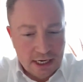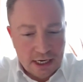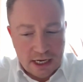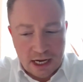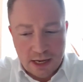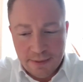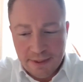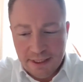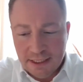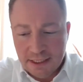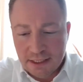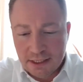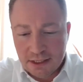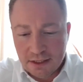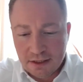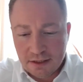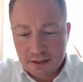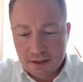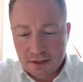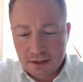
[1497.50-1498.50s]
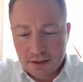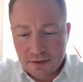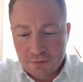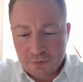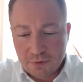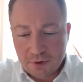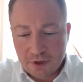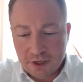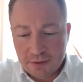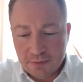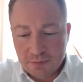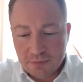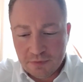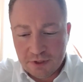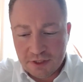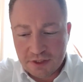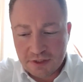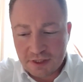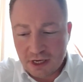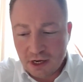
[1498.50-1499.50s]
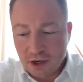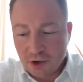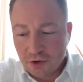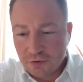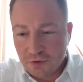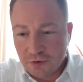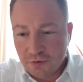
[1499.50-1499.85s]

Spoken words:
I mean, this out of a